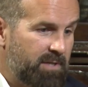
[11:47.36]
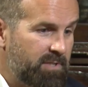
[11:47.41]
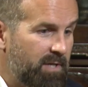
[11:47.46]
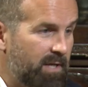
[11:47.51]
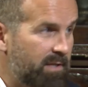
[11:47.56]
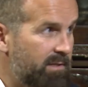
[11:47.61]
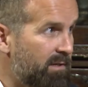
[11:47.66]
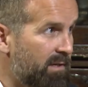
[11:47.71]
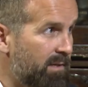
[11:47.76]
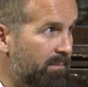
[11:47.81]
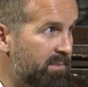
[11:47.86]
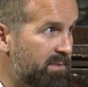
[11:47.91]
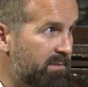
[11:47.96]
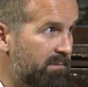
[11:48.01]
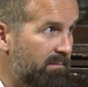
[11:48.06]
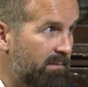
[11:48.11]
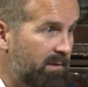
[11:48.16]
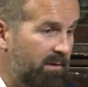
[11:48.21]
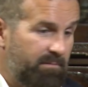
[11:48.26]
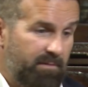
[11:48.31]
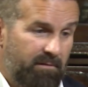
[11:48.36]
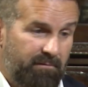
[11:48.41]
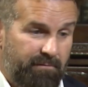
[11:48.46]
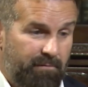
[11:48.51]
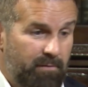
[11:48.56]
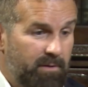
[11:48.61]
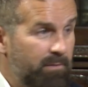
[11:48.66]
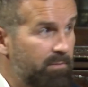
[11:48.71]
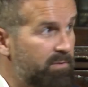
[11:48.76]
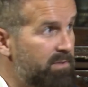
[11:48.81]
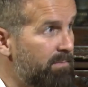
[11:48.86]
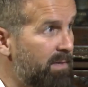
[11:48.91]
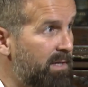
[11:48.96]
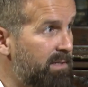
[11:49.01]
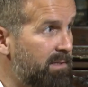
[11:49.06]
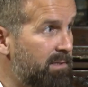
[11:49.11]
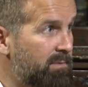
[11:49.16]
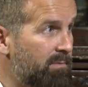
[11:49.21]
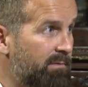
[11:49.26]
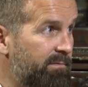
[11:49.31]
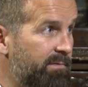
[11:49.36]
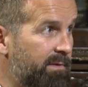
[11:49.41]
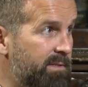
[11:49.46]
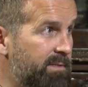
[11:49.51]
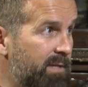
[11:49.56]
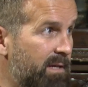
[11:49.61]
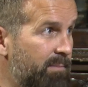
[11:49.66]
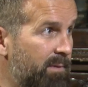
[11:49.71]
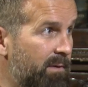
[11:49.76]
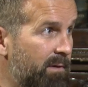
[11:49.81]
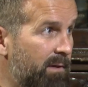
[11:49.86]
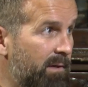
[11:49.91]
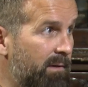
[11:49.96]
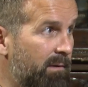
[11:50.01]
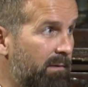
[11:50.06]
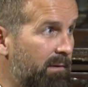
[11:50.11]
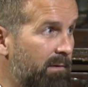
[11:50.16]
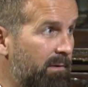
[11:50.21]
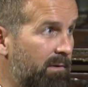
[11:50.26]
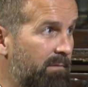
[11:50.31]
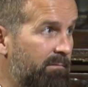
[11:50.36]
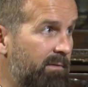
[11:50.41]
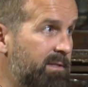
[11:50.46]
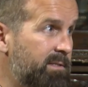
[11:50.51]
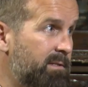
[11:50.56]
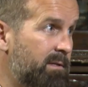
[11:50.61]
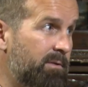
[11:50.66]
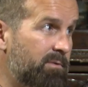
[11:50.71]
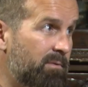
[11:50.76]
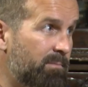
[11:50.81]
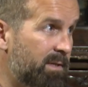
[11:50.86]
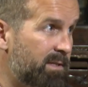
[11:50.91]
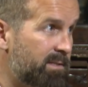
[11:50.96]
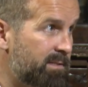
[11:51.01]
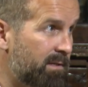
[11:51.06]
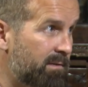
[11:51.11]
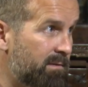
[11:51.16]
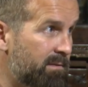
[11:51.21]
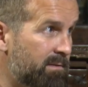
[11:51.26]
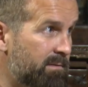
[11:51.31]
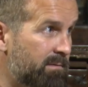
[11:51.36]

check times, if they've fully automated to our FX API, of less than 100 milliseconds.